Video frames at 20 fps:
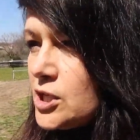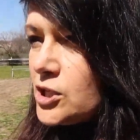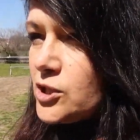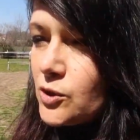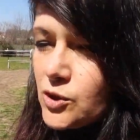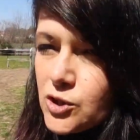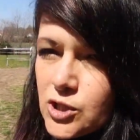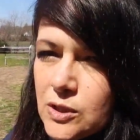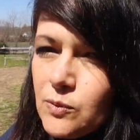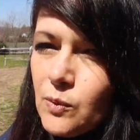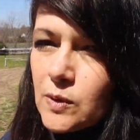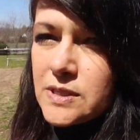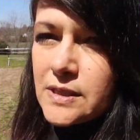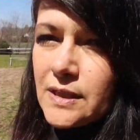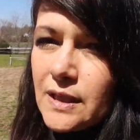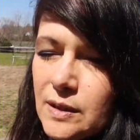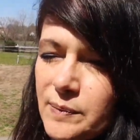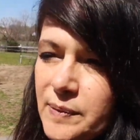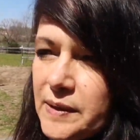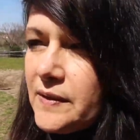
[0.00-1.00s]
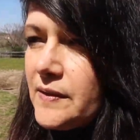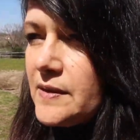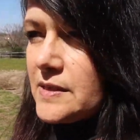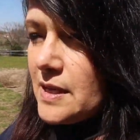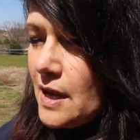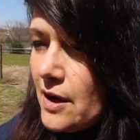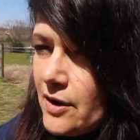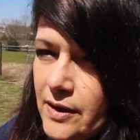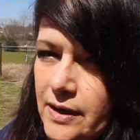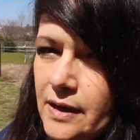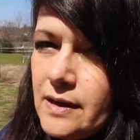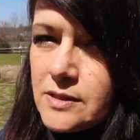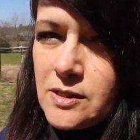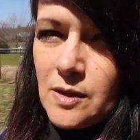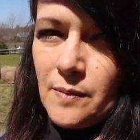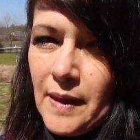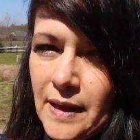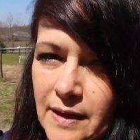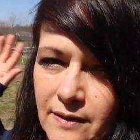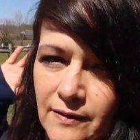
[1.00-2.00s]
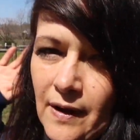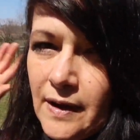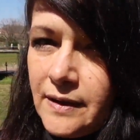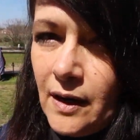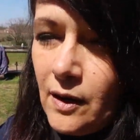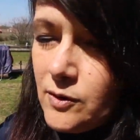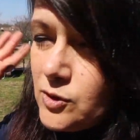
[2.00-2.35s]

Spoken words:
So she wasn't going to be in this area. So I'm like, fine,